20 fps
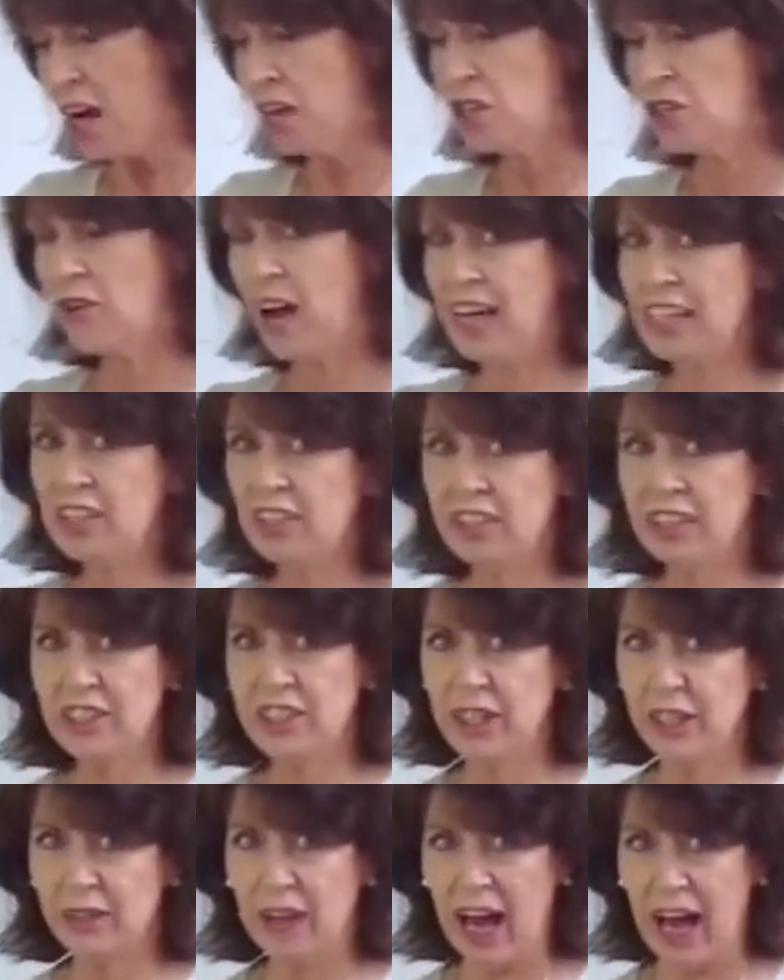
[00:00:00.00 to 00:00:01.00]
Try not
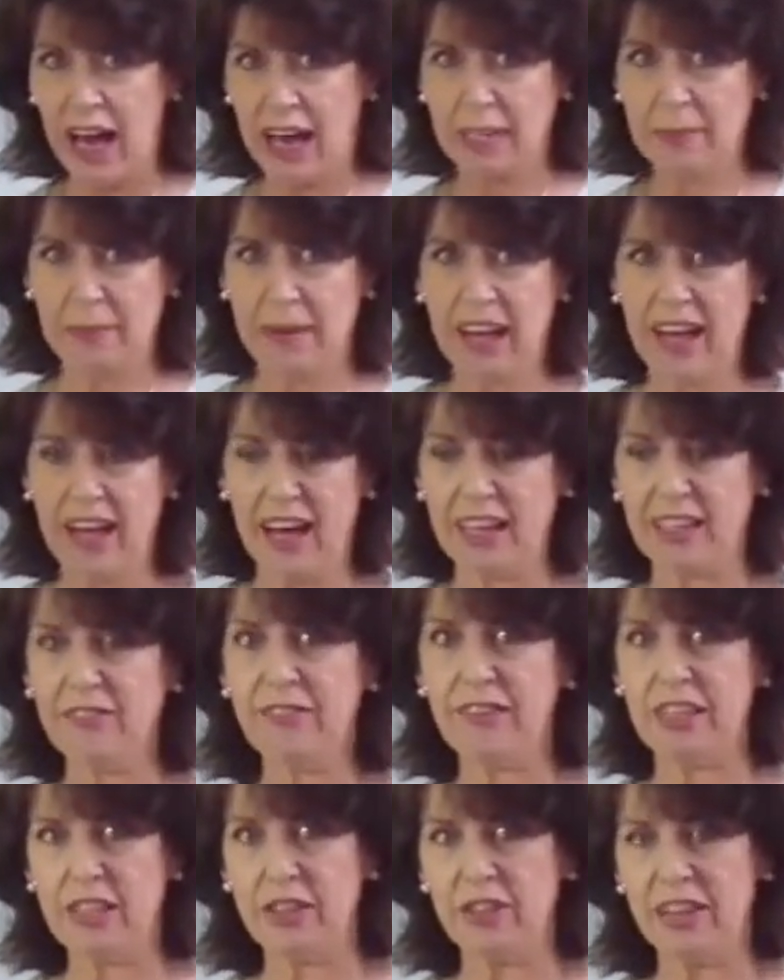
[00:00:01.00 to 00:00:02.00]
to hide
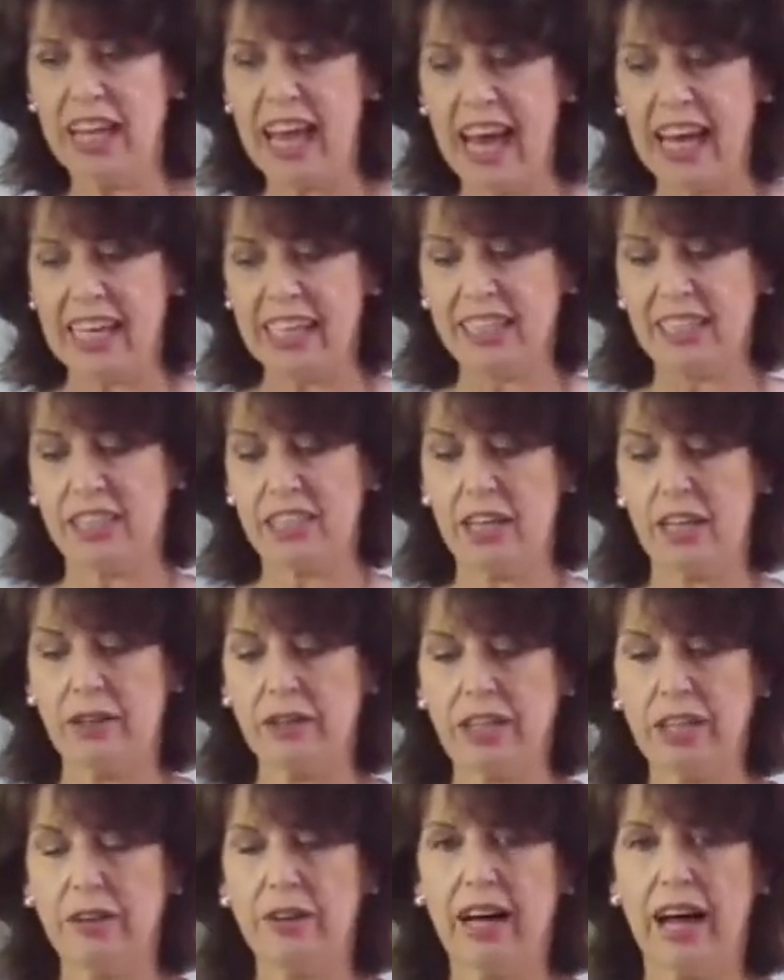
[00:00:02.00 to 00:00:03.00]
behind visual aids, so
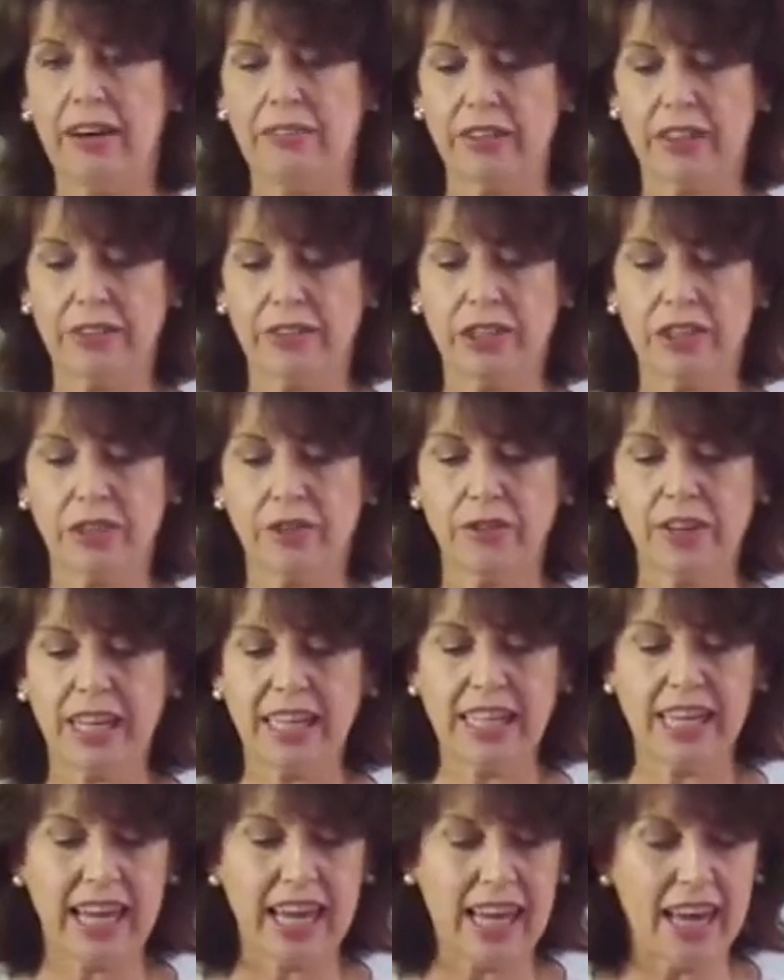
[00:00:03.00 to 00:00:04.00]
you have your
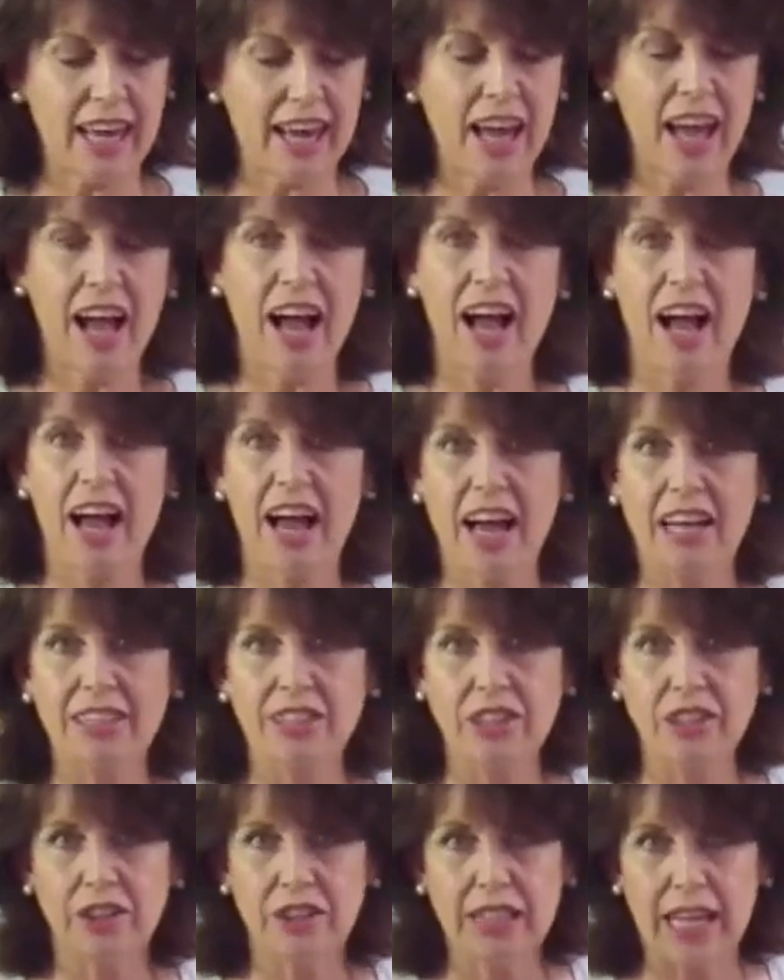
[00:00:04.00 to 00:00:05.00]
screen here
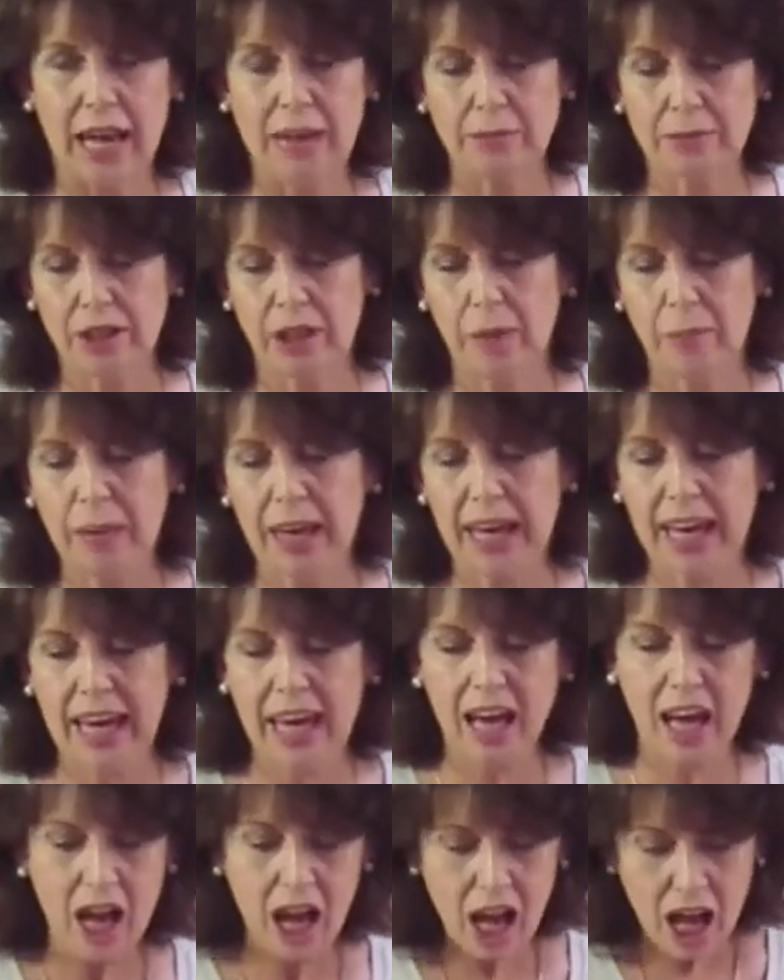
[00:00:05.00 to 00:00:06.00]
and your laptop here.